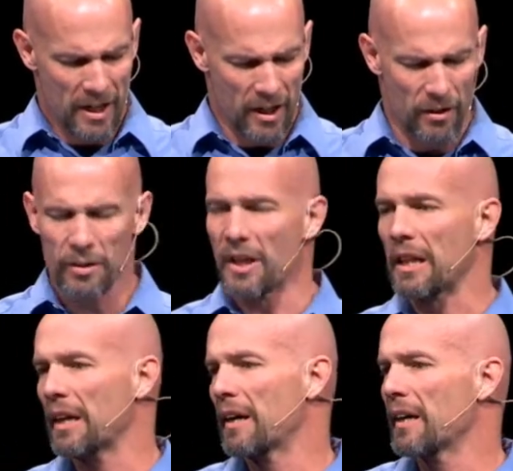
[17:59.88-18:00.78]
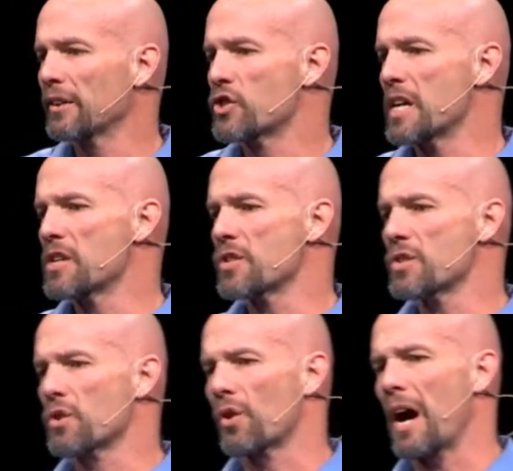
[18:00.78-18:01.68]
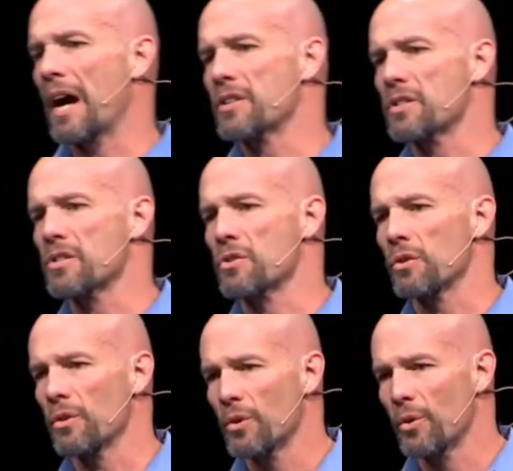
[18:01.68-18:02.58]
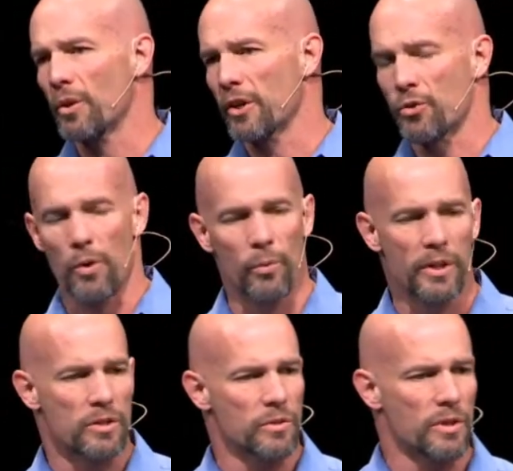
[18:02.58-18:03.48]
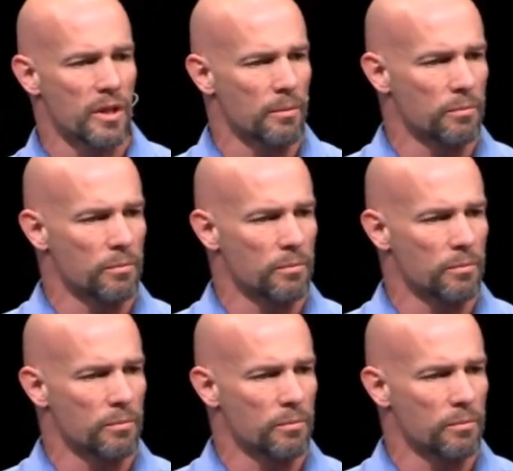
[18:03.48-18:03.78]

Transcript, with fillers: You know, declaring Jesus Christ as Lord is what we do at